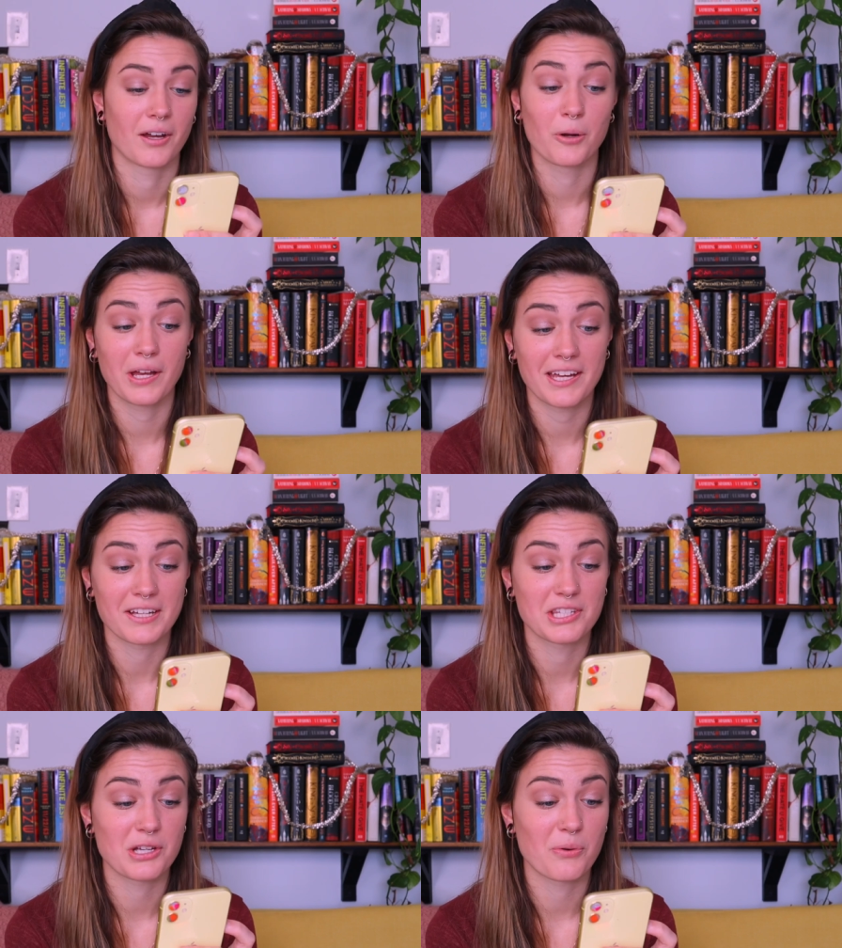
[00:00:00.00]

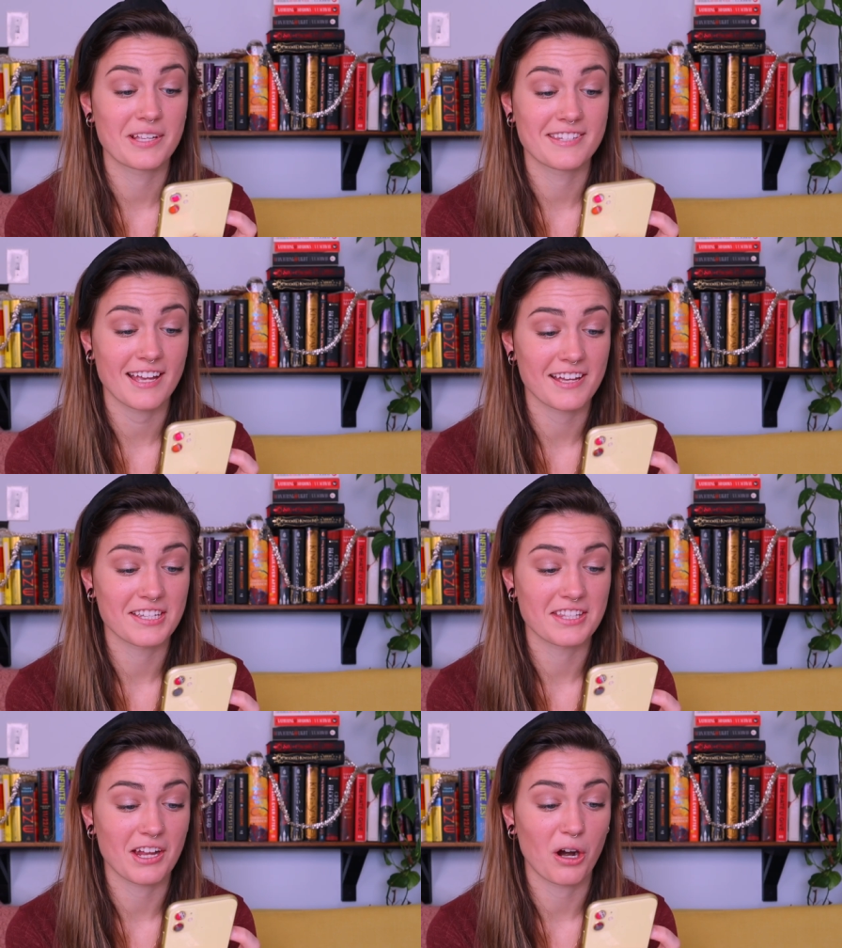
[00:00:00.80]
Okay, so it
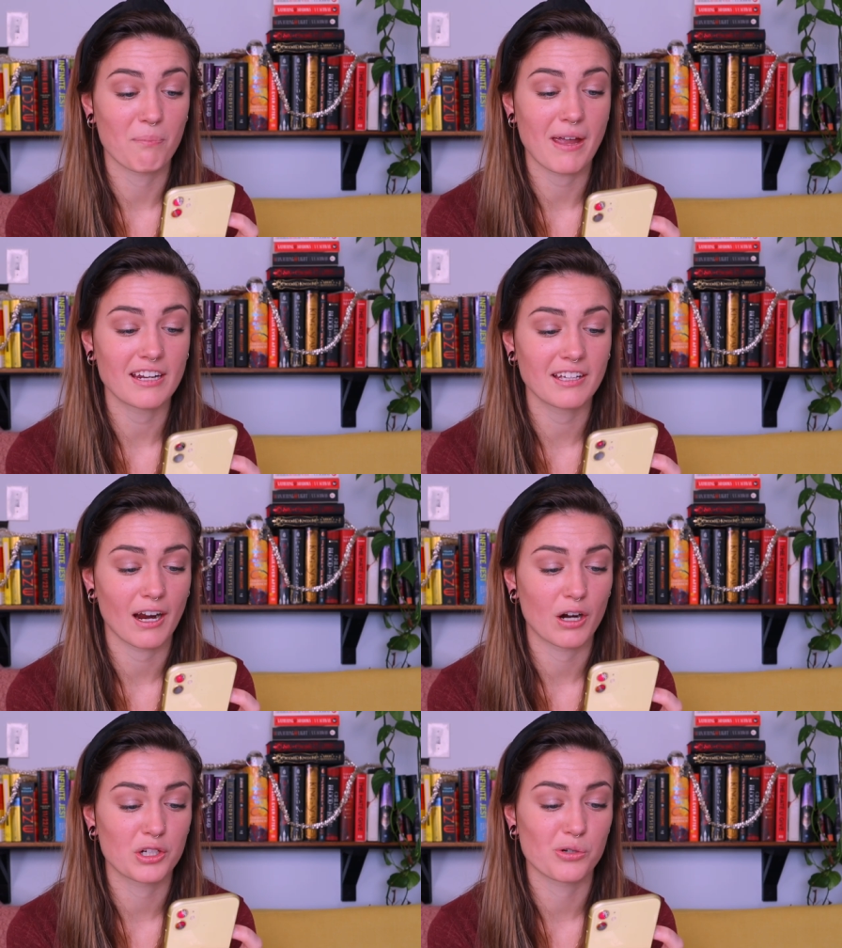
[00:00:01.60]
says that our main
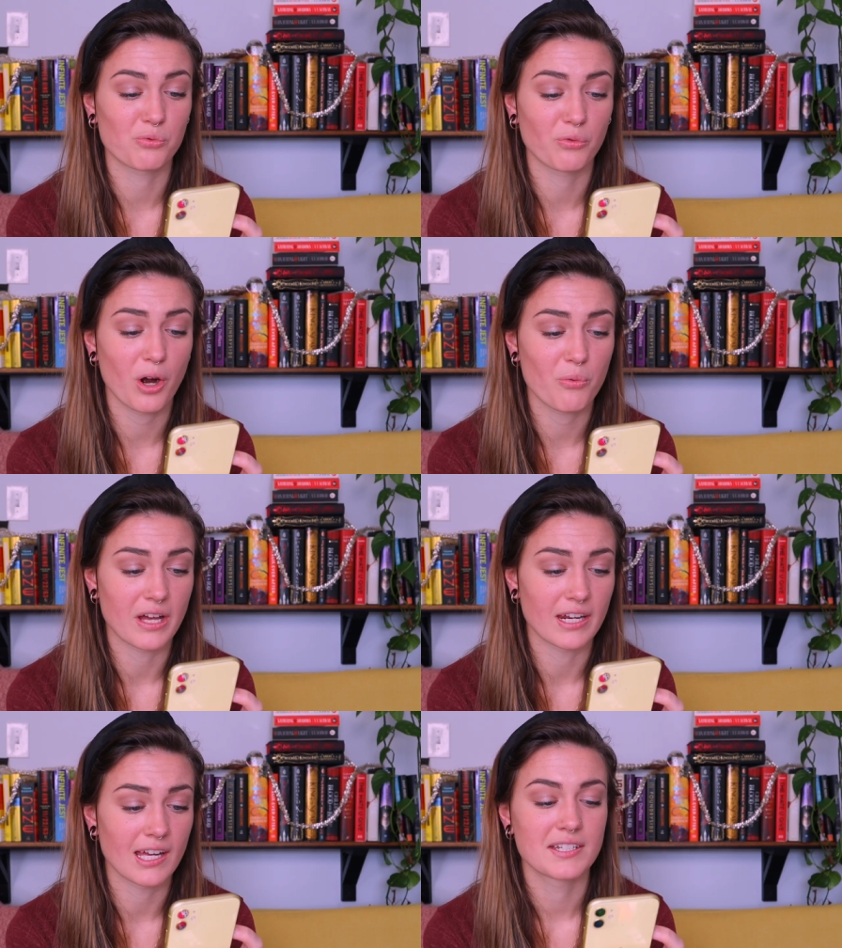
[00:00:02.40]
character,
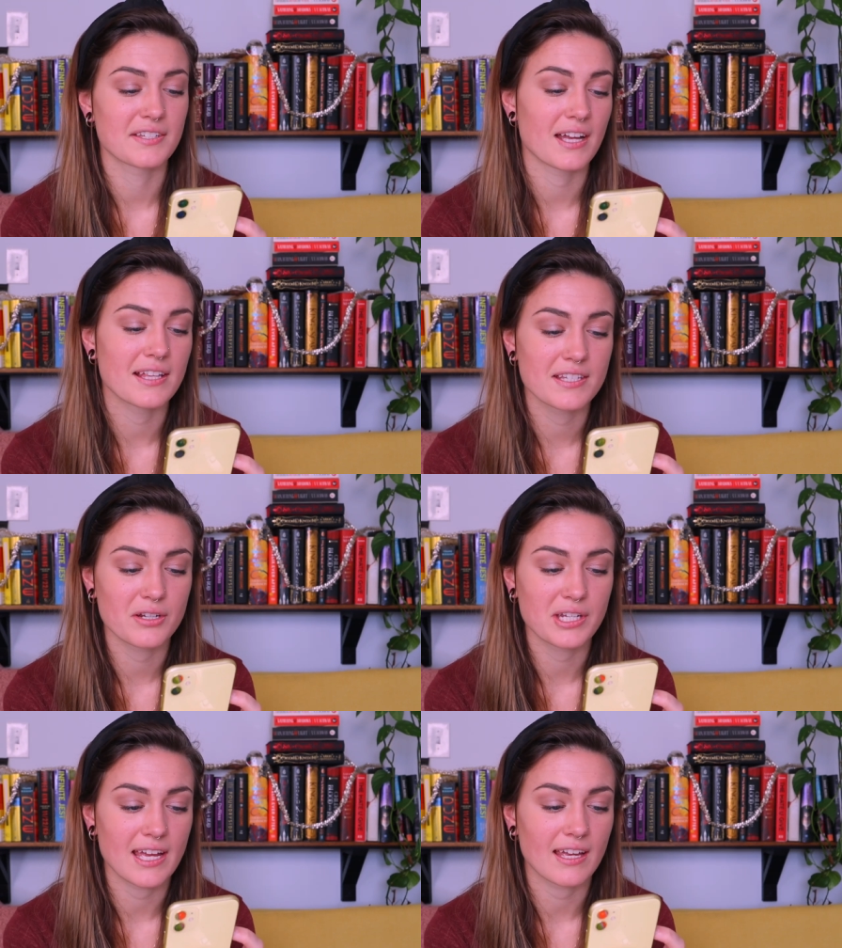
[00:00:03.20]
Rowan, decides
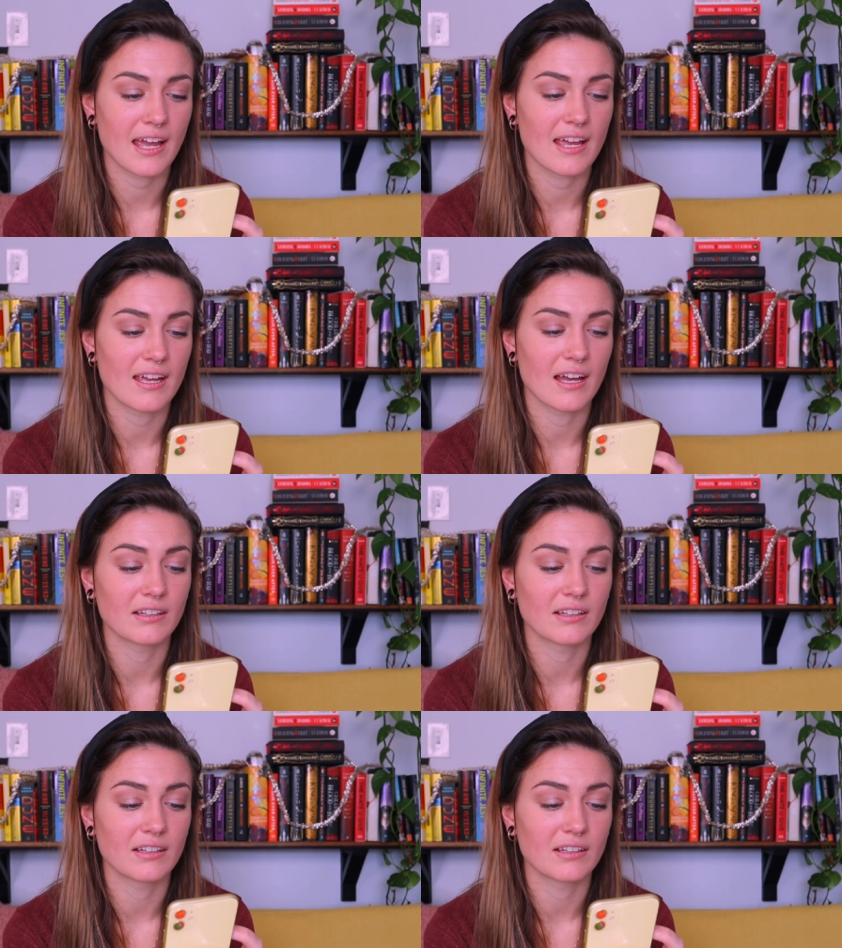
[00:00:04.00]
to take a